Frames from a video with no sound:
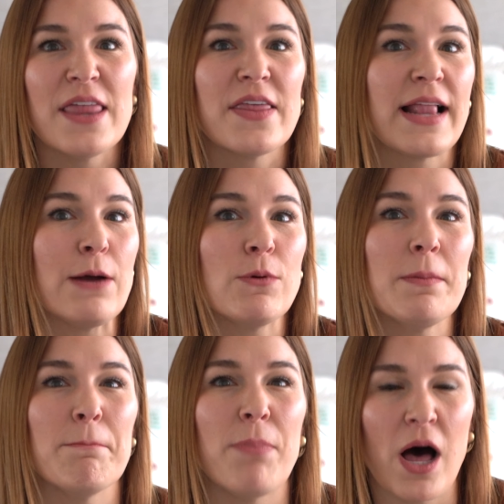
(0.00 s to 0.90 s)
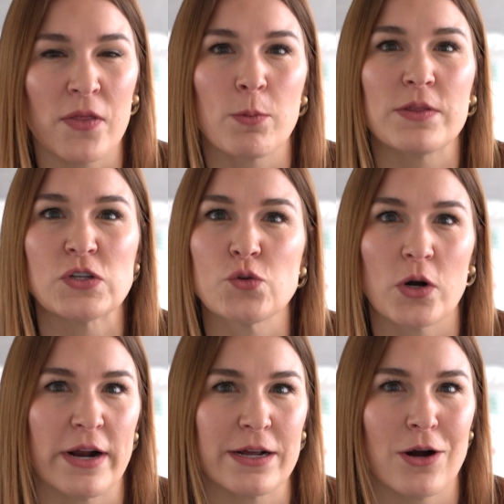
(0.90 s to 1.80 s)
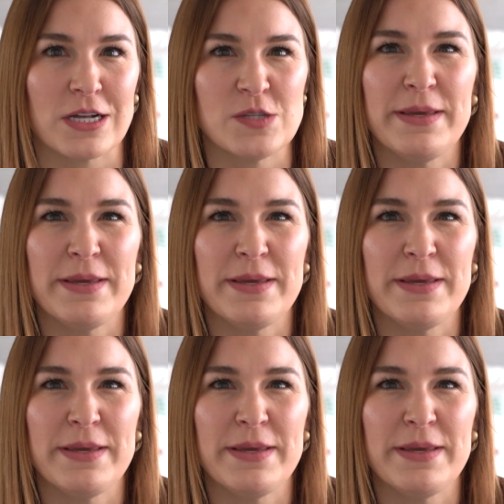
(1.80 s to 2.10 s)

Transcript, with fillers: then I wouldn't bother with the store credit cards